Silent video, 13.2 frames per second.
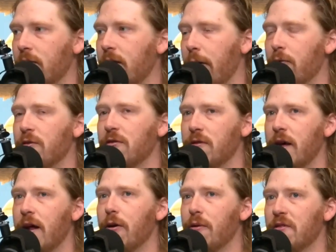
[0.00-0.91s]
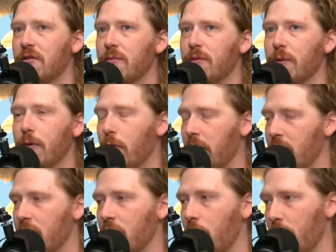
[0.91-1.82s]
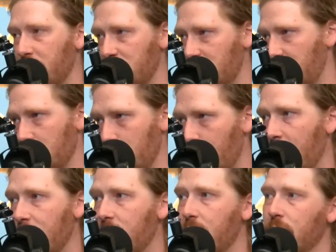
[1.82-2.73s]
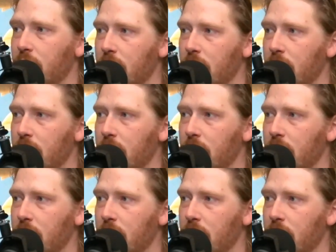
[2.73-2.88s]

That always seemed to be where like the toys went.